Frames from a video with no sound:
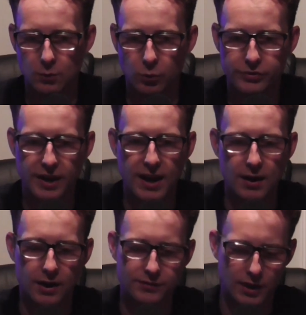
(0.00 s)
was
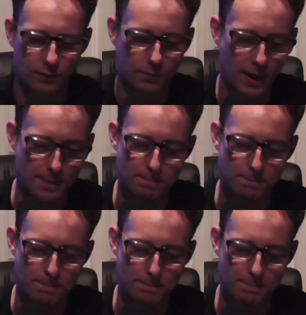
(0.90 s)
a